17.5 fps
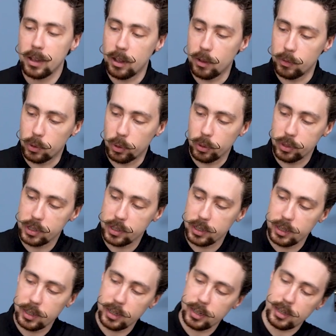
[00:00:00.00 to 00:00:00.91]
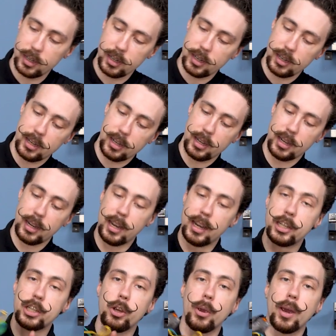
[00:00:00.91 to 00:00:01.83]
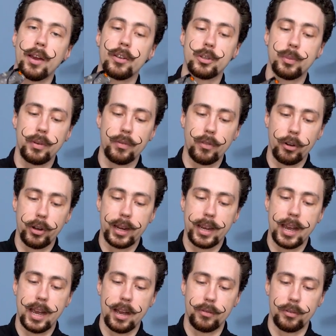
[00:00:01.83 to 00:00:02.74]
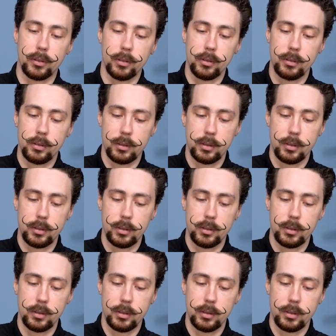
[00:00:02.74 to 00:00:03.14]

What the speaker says: of course, is you have to be very careful